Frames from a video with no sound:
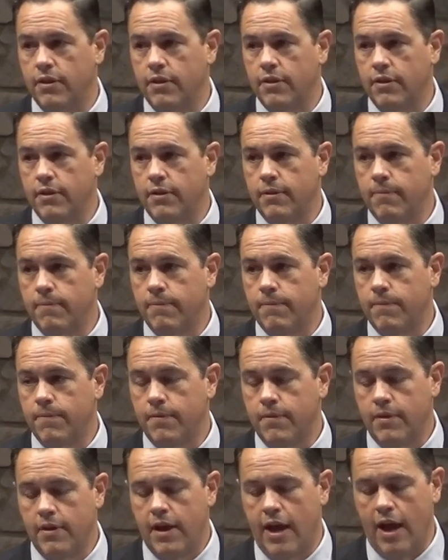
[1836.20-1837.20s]
And we
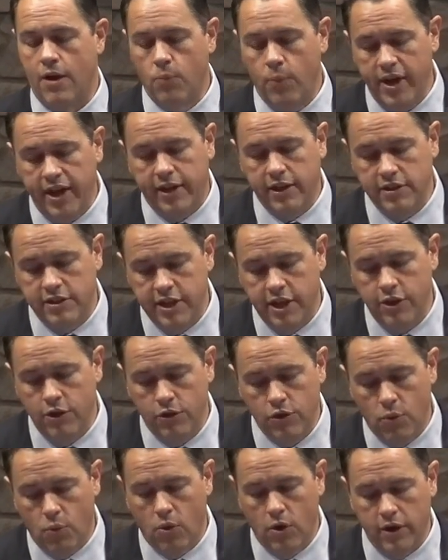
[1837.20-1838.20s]
continue the work given to
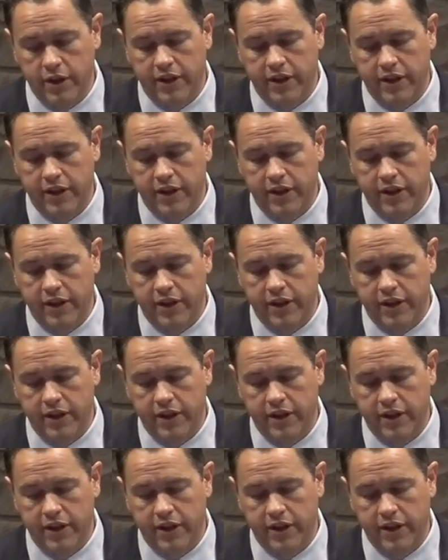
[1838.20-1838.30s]
them.